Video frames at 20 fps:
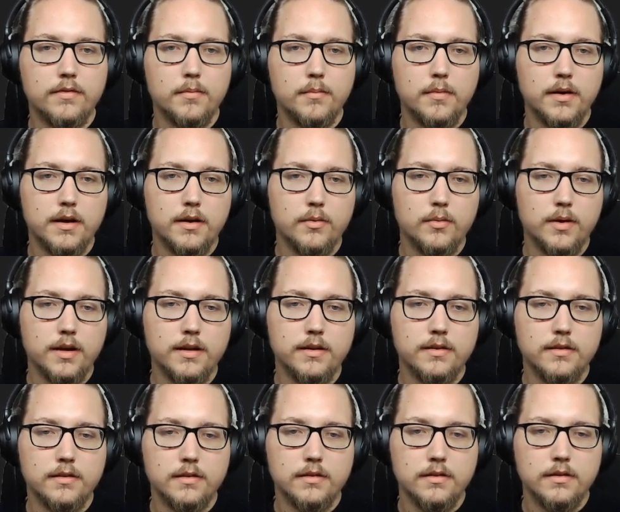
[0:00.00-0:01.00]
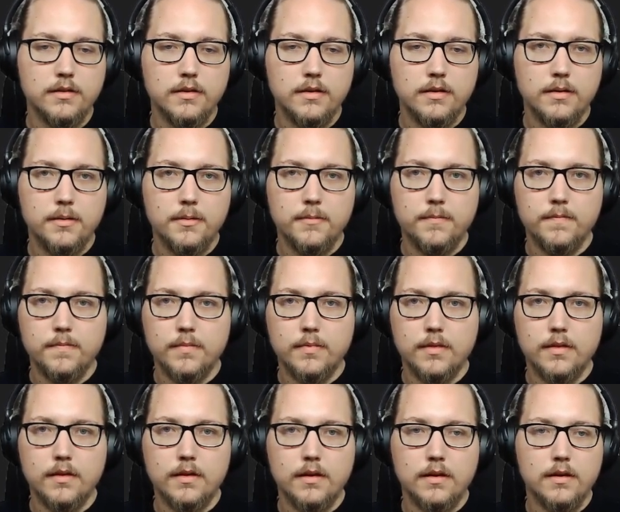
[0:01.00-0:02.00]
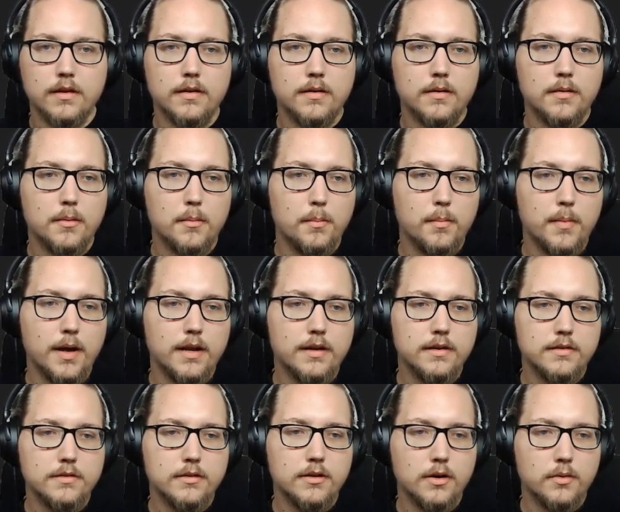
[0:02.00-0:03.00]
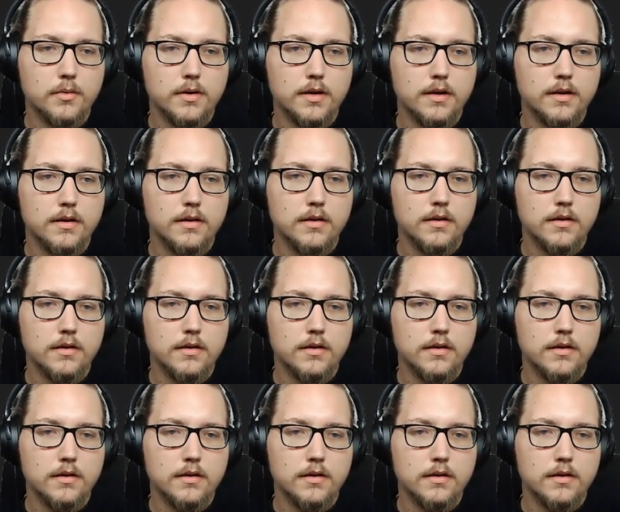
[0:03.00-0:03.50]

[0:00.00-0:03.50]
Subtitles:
by the way, the mandatory,